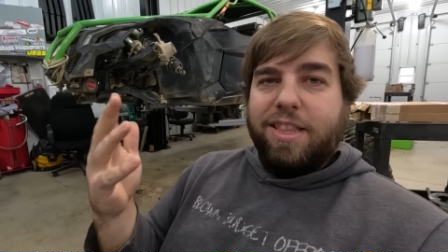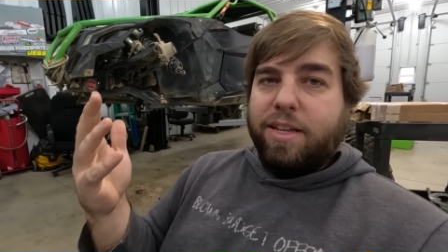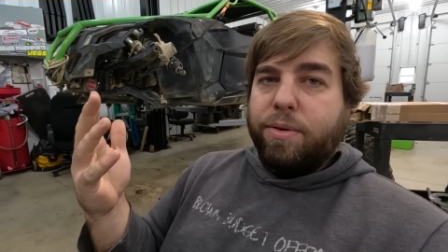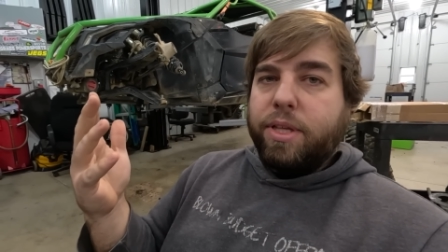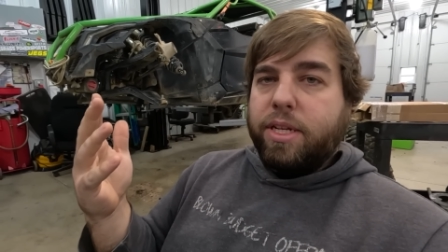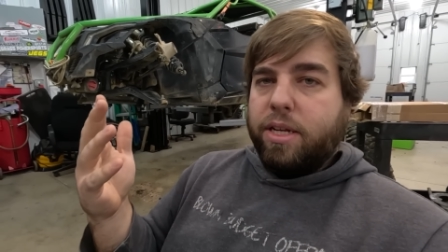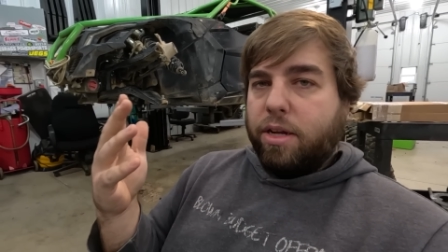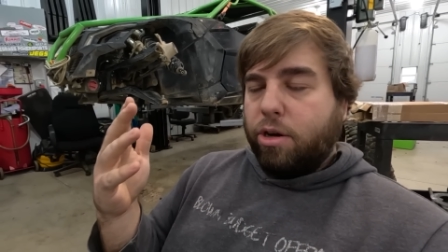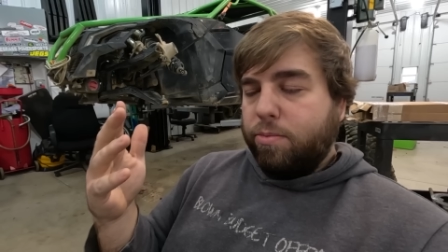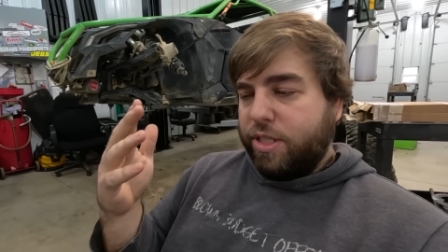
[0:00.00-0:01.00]
they really
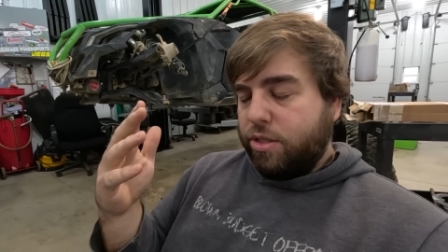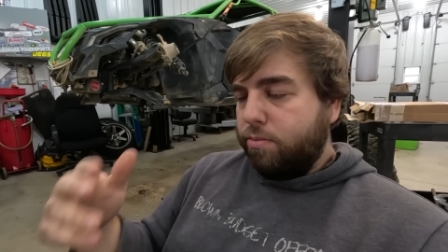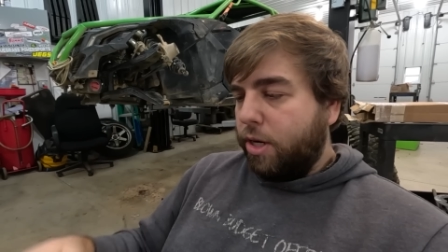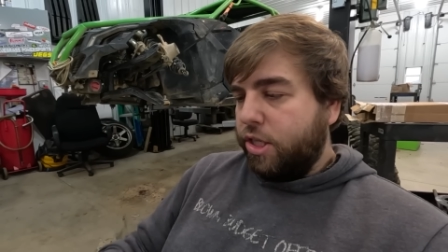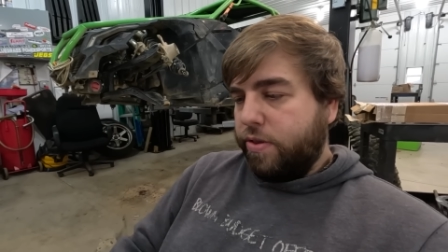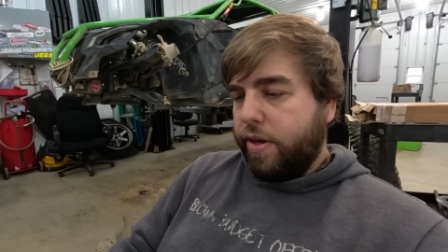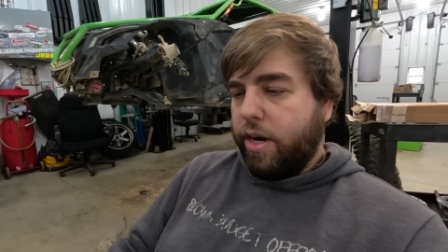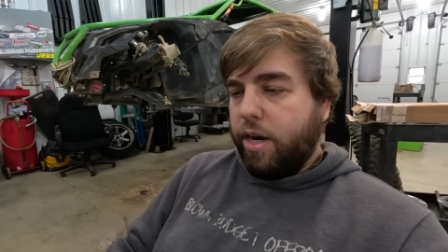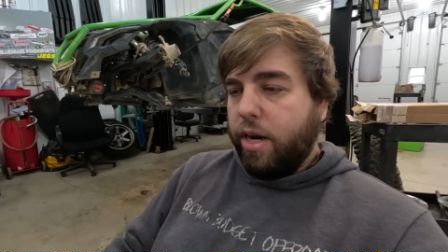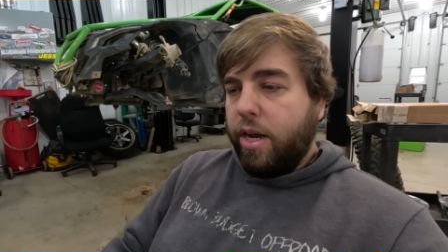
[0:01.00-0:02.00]
didn't owe me too much
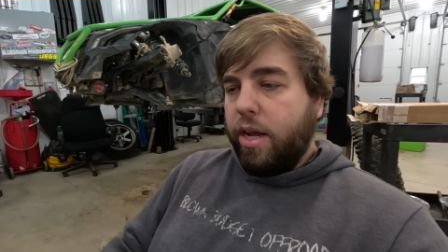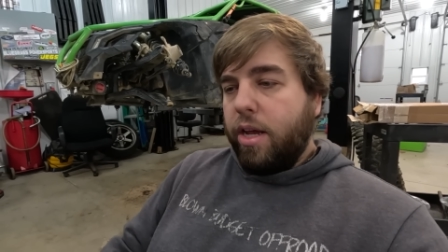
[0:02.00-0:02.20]
there.